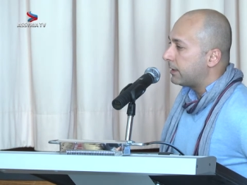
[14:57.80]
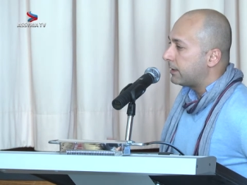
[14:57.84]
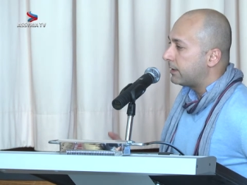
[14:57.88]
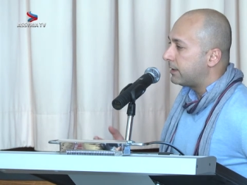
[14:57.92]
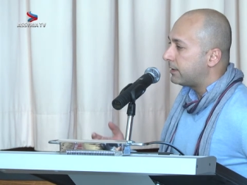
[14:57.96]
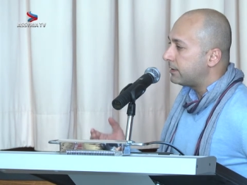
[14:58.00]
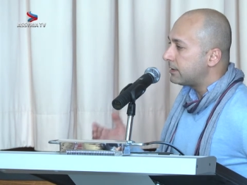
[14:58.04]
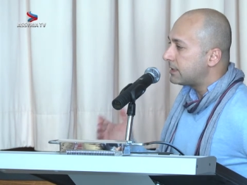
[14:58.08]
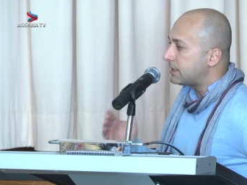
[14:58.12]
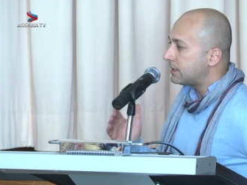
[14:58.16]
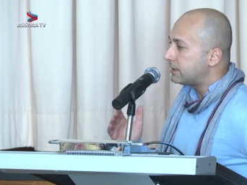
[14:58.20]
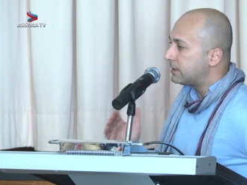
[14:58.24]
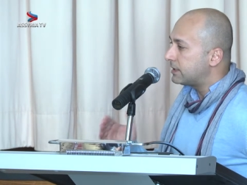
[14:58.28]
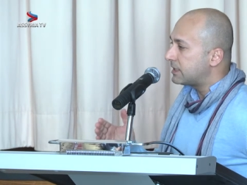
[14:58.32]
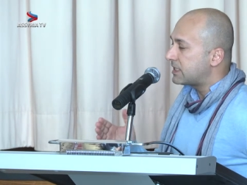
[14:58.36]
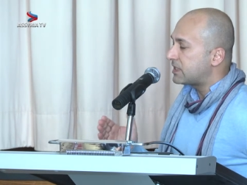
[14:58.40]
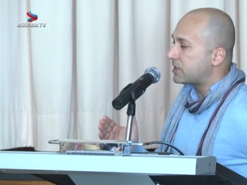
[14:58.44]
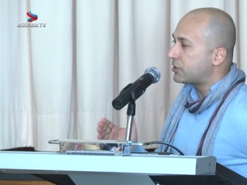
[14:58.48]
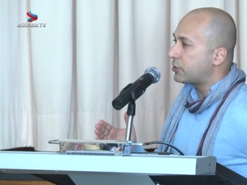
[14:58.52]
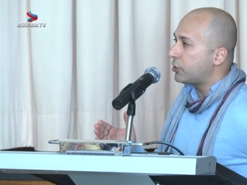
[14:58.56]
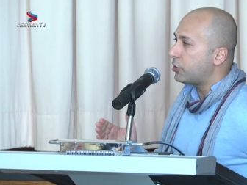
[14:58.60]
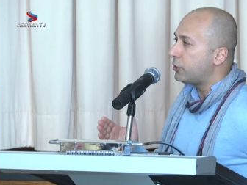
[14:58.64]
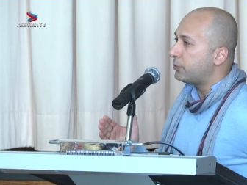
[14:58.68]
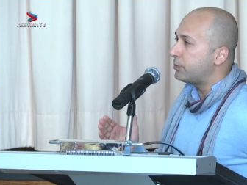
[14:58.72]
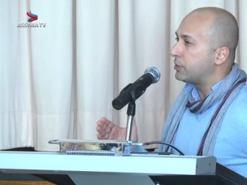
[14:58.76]
There is a
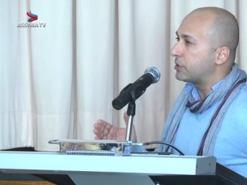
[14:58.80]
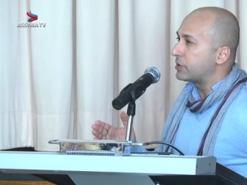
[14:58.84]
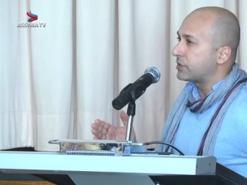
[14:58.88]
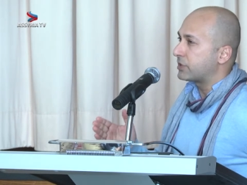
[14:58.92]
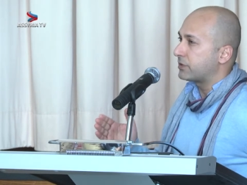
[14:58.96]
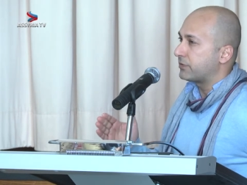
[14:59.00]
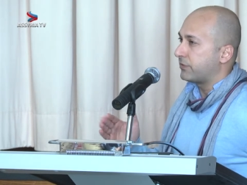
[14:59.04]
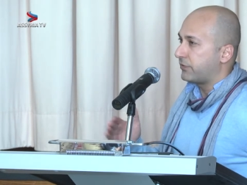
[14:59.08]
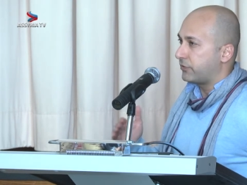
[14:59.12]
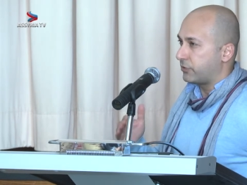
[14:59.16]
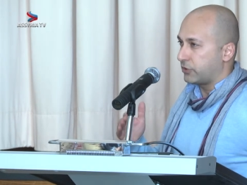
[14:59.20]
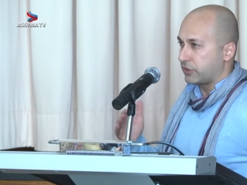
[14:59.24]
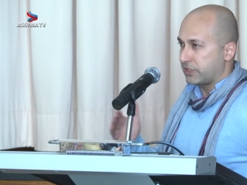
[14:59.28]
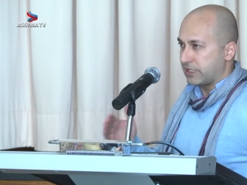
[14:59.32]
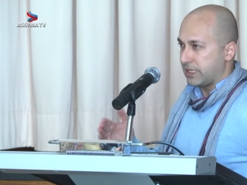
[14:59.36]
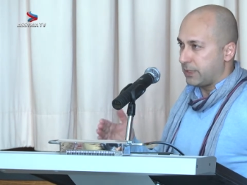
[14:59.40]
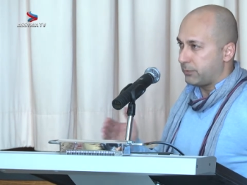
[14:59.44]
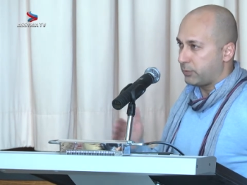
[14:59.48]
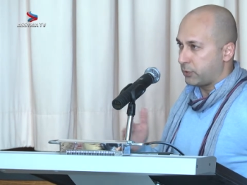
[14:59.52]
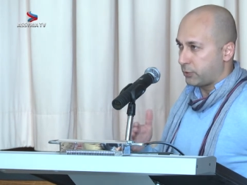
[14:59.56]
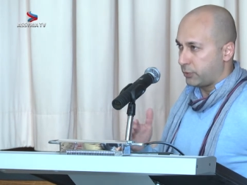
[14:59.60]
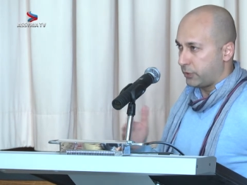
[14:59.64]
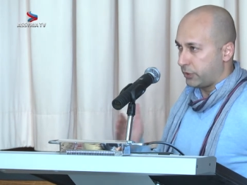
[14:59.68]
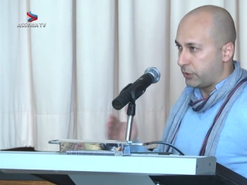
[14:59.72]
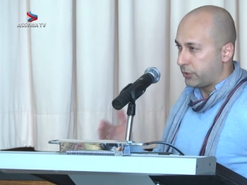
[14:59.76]
disturbance, for
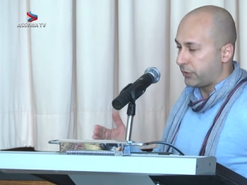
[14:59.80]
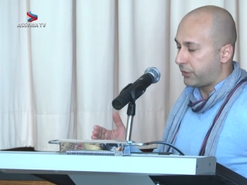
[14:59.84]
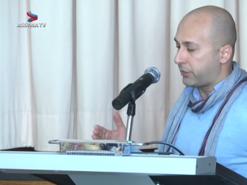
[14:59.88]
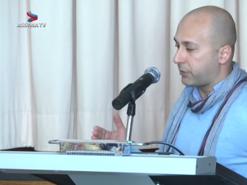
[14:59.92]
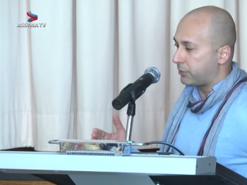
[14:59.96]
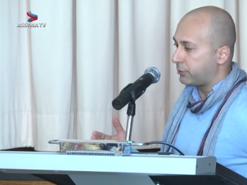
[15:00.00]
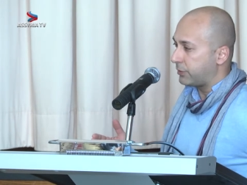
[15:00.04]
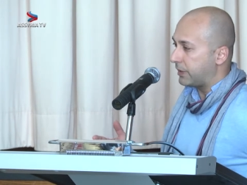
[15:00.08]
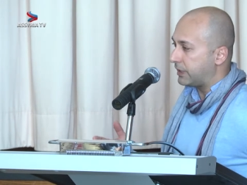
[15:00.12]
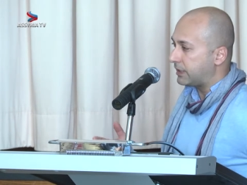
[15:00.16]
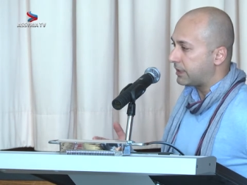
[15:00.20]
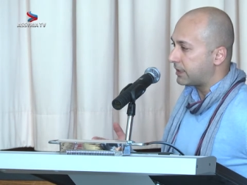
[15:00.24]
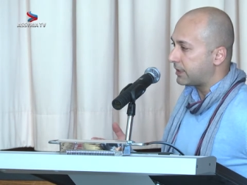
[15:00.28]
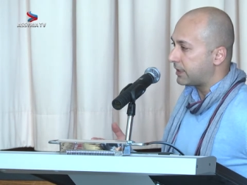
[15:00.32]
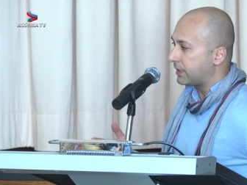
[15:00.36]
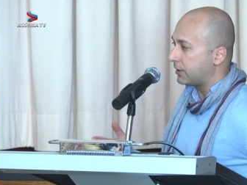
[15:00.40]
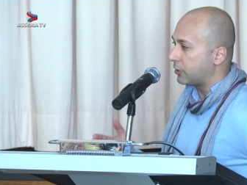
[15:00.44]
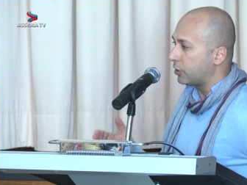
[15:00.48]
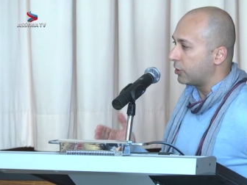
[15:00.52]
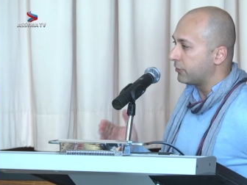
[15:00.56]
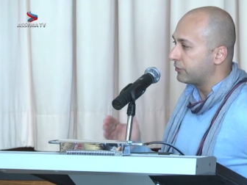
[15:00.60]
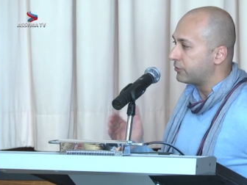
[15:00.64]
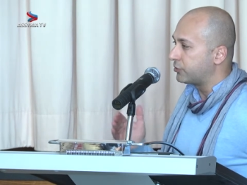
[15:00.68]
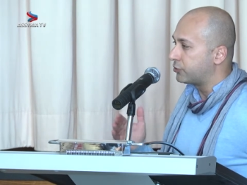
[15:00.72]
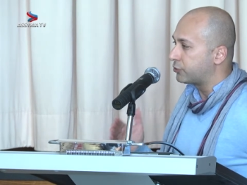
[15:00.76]
example, we know
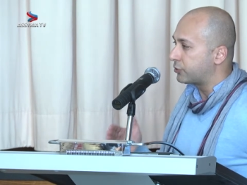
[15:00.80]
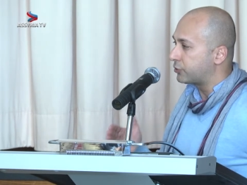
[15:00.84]
theoretically, of